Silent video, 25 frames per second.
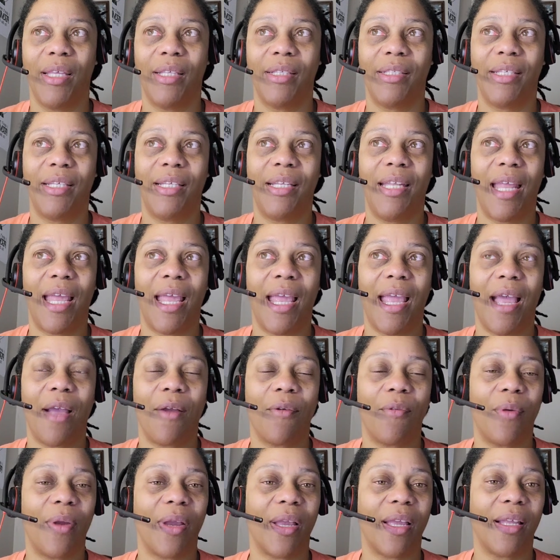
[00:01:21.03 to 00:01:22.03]
Today I
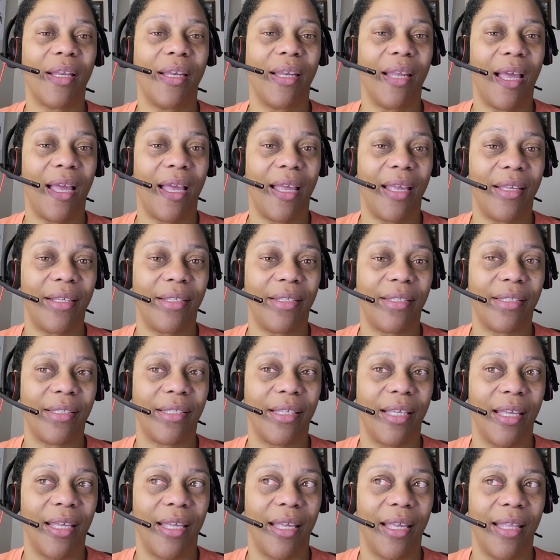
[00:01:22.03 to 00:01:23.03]
recognize
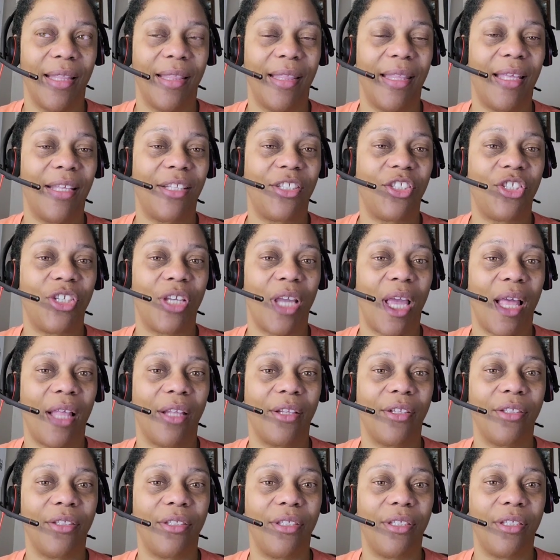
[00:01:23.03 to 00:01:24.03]
that
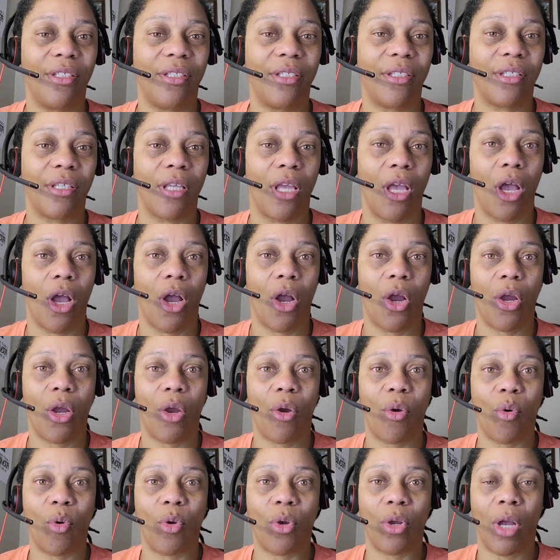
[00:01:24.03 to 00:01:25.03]
challenges
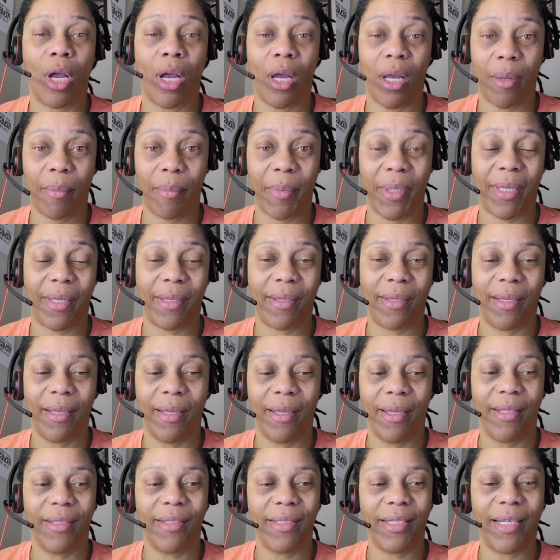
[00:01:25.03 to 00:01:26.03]
are coming.
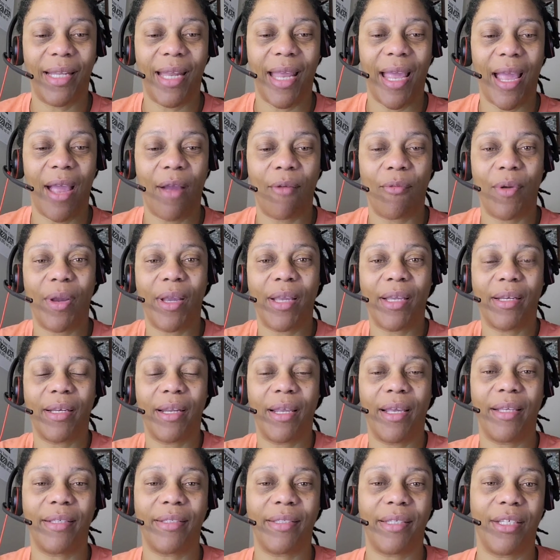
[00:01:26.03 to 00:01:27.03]
Today, I
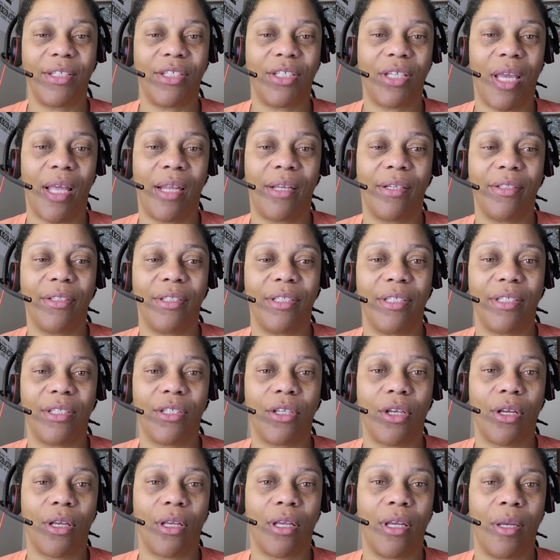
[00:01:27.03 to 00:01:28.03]
recognize that challenges
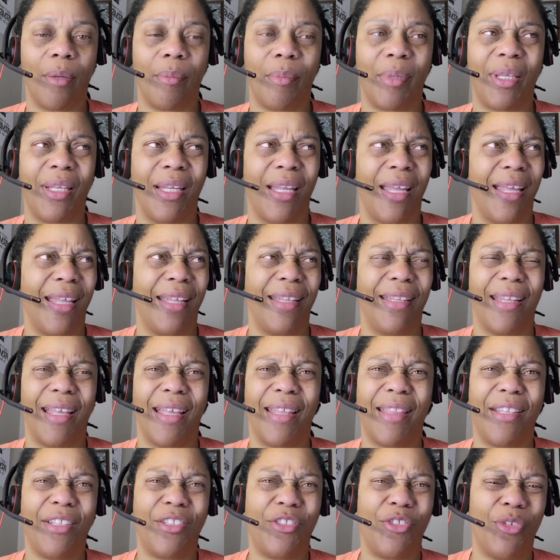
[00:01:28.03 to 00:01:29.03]
are coming.
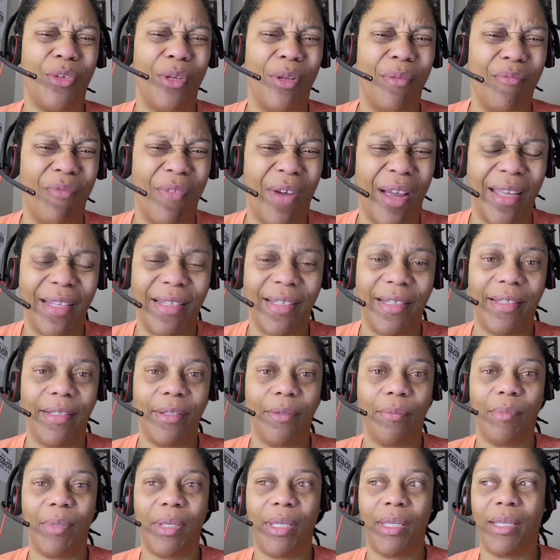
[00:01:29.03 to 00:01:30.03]
Not that you're inviting
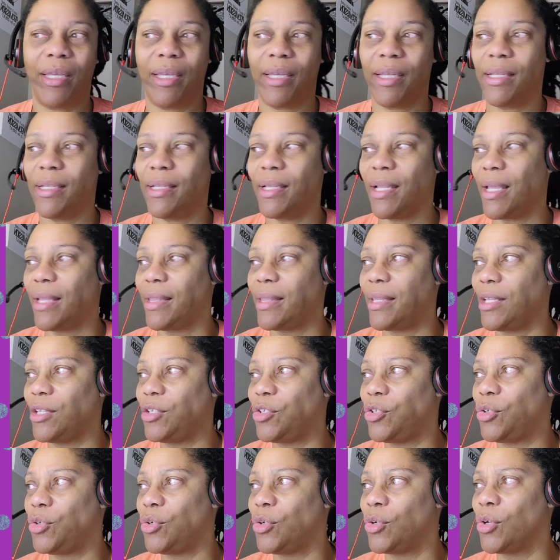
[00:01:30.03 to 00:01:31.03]
them in, not
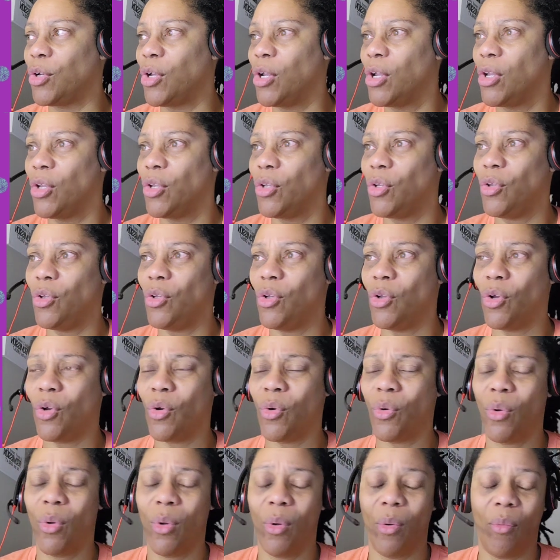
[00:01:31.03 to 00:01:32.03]
that you're, you
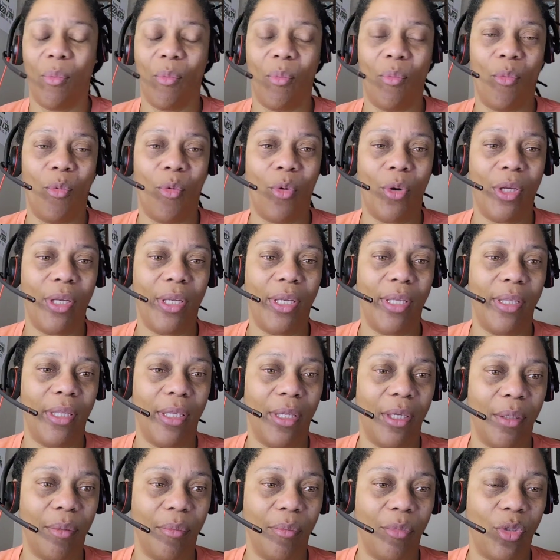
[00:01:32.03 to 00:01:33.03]
know, wanting
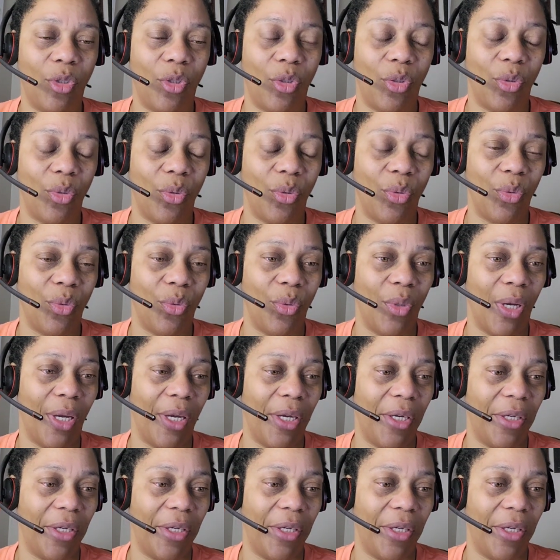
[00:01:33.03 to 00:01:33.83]
them to